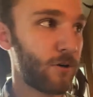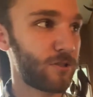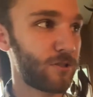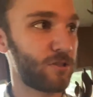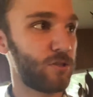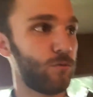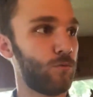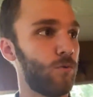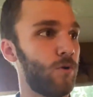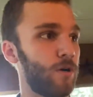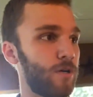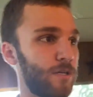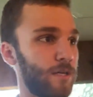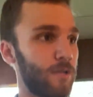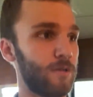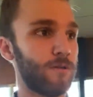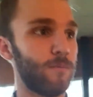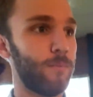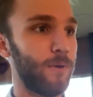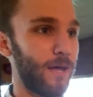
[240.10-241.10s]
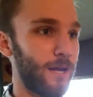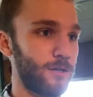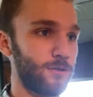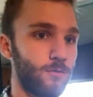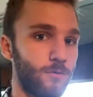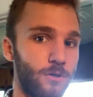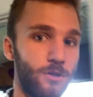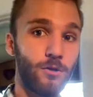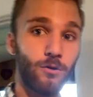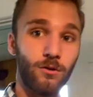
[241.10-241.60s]
actually walk out the back
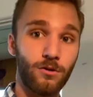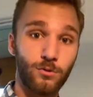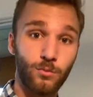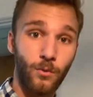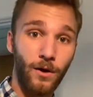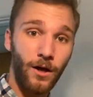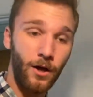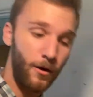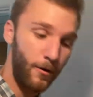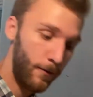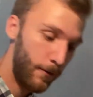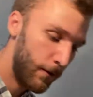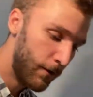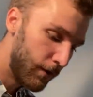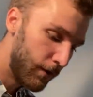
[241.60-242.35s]
door here as well